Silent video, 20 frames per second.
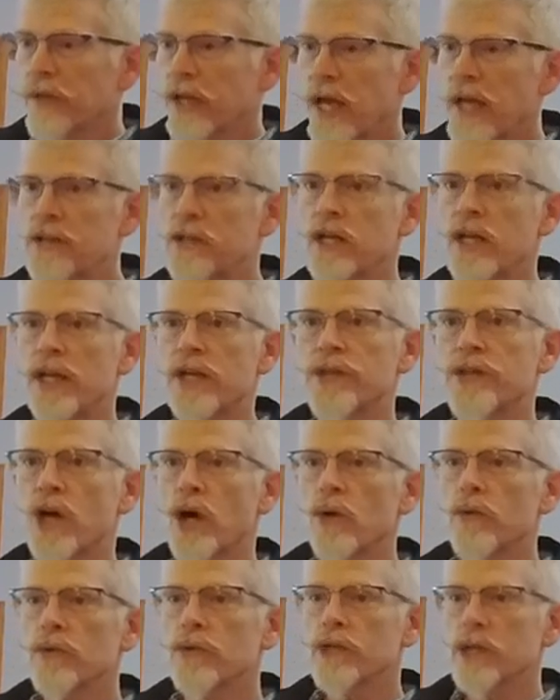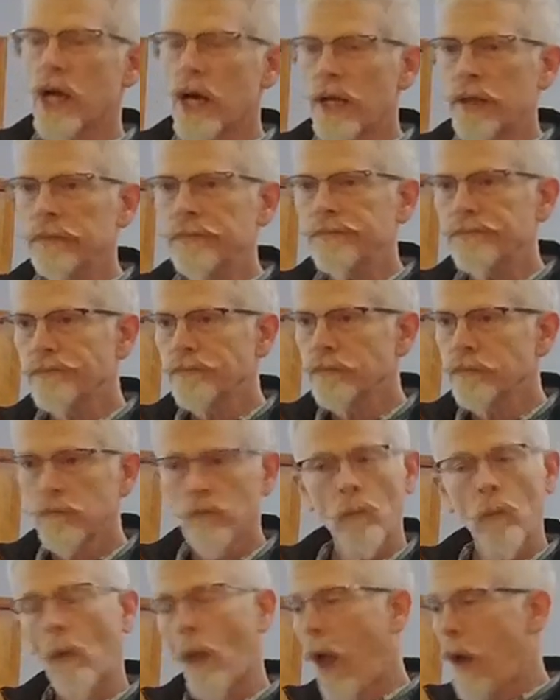Is it his own son?
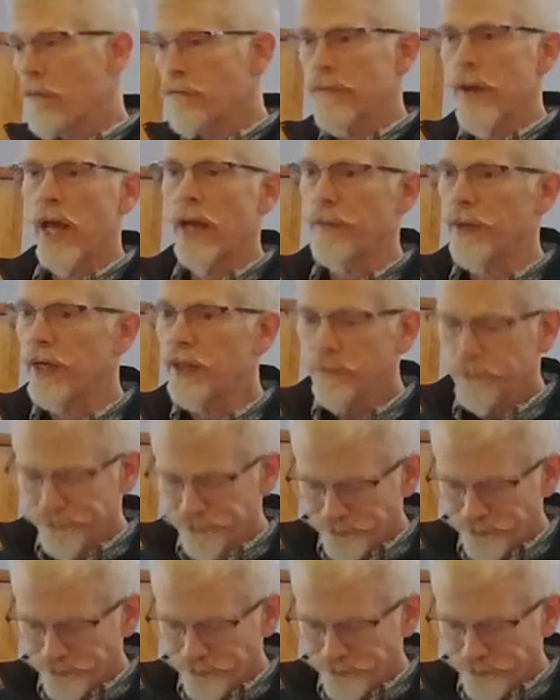Maybe.